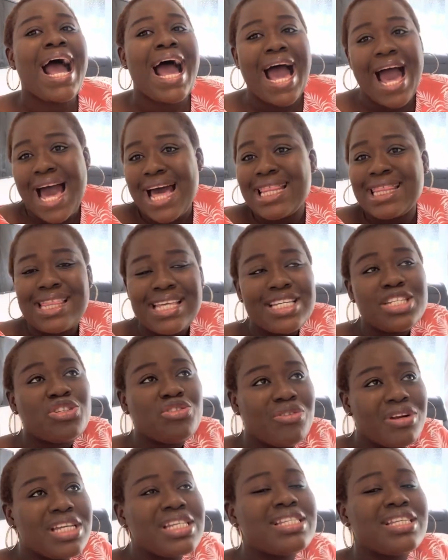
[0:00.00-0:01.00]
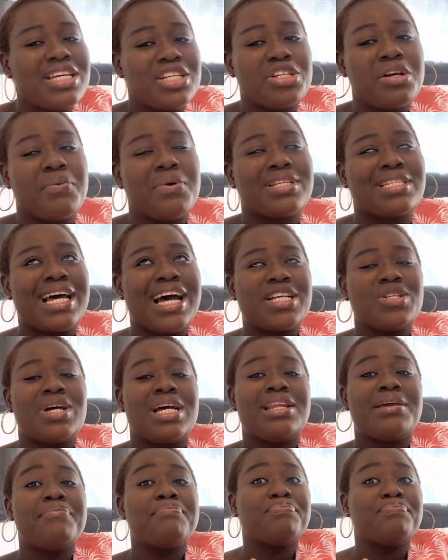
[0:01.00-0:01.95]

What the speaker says: And this train station was actually